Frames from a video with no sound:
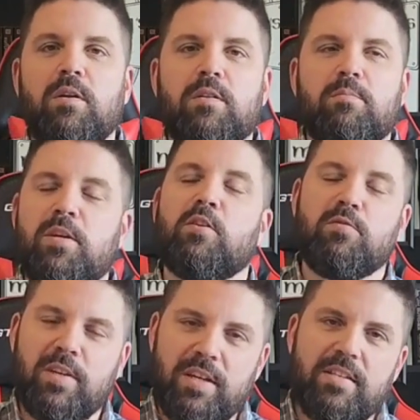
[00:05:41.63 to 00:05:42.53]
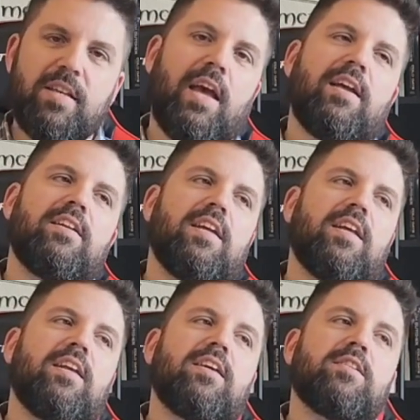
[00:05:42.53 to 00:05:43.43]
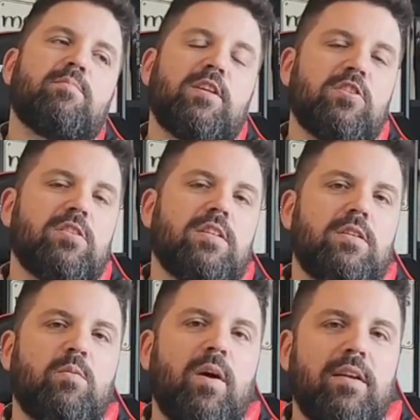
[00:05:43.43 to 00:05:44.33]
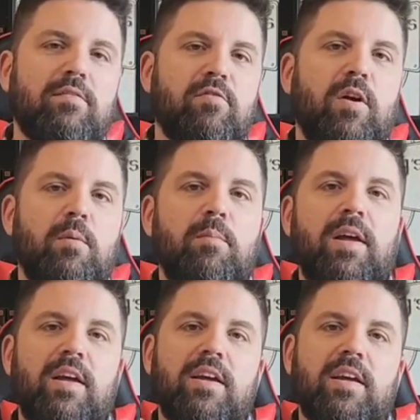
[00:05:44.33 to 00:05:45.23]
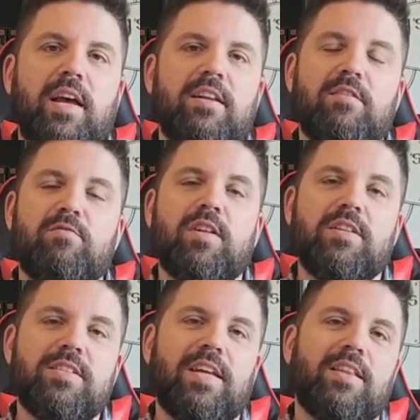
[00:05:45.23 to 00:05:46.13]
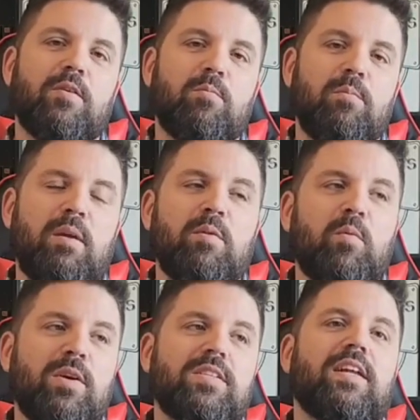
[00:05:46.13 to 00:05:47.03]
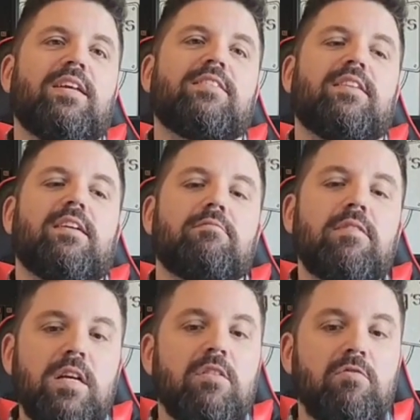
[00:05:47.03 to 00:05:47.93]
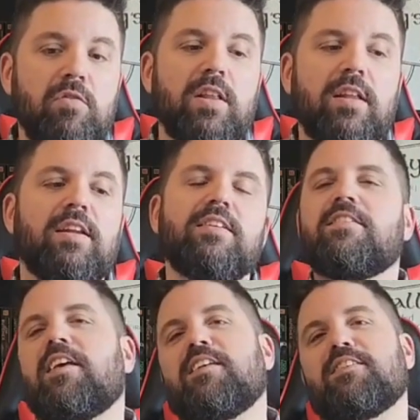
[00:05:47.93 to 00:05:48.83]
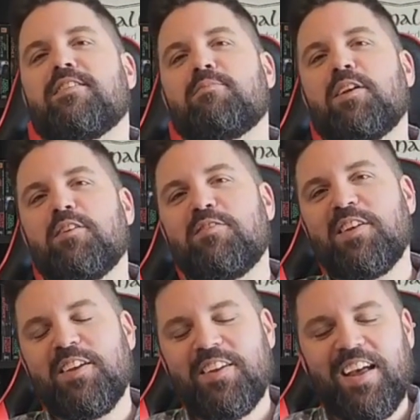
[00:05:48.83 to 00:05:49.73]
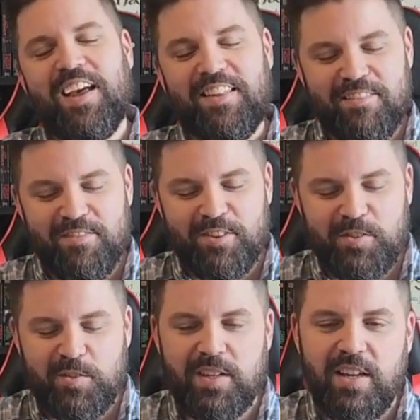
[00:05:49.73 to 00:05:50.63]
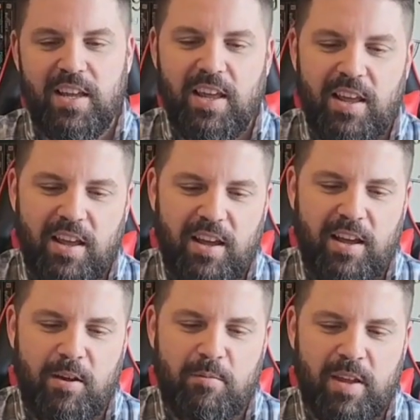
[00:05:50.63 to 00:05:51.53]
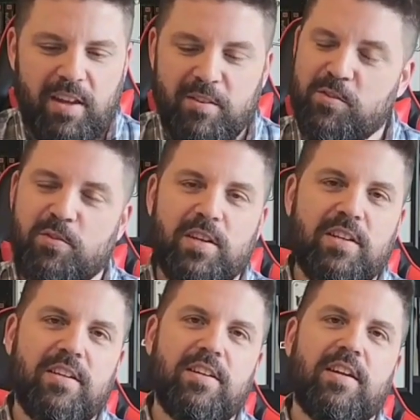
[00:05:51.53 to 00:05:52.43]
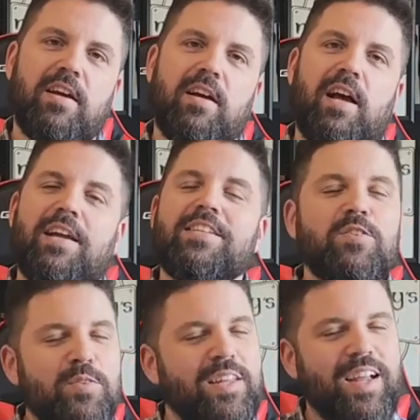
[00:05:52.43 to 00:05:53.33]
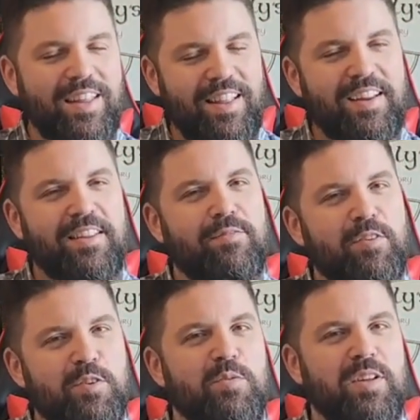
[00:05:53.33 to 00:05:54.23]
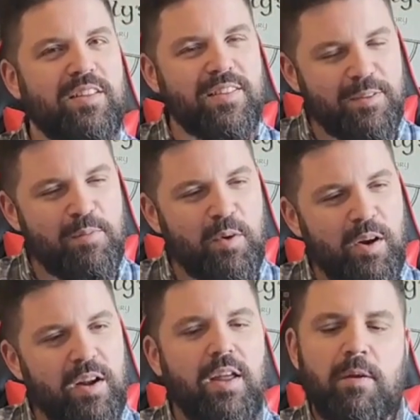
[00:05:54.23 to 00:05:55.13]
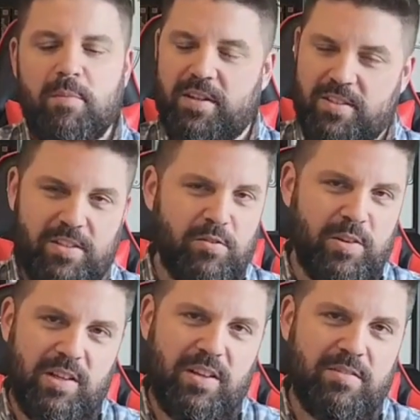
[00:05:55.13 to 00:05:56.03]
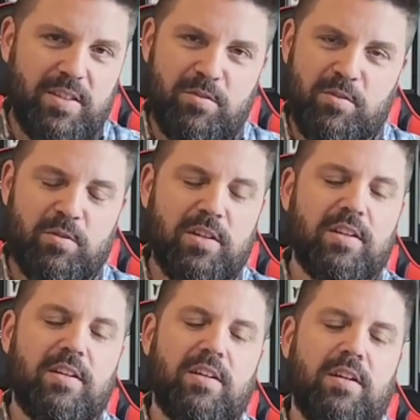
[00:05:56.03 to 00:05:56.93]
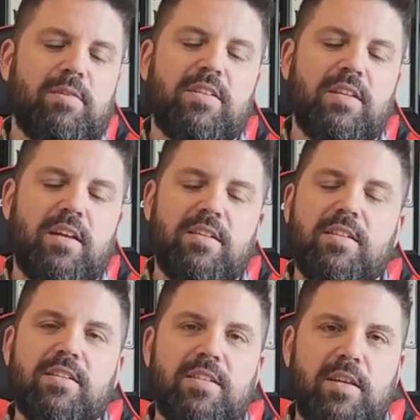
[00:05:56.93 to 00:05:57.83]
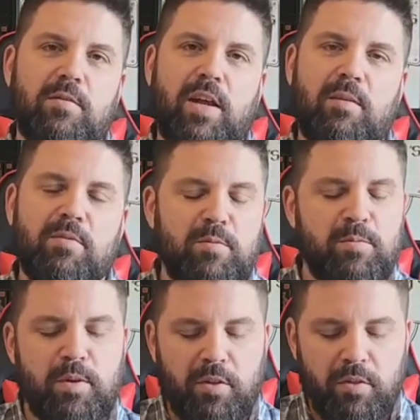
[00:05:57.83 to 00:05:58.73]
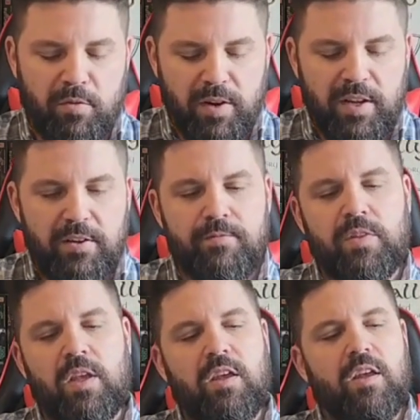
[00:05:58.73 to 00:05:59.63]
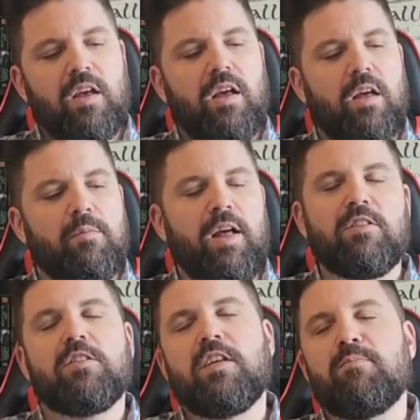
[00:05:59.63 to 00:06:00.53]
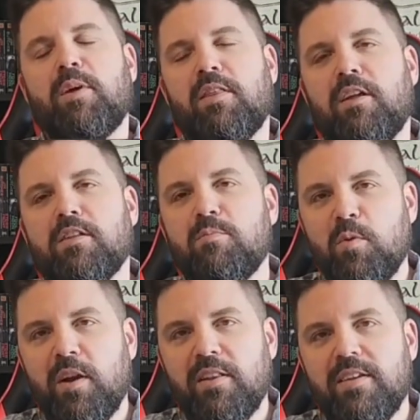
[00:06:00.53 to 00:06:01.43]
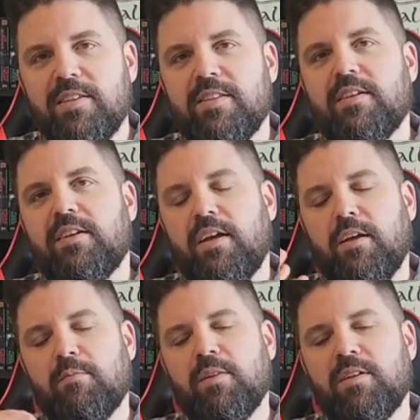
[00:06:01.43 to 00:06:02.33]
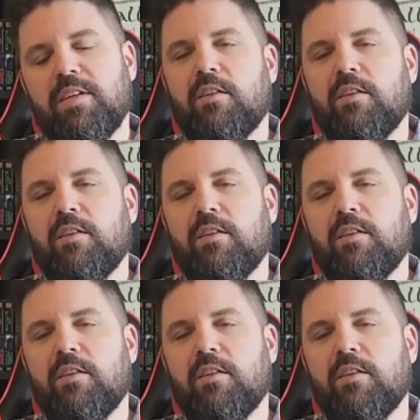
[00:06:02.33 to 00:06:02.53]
POVs added in, especially one from kind of the villain side that maybe wasn't as like villainous as the POV you got in the first one. And it was really good. I do think I liked the first one a little more, but I still really loved it. It was really good, and I'm excited to see what happens with book 3. I'll give my thoughts more on this down the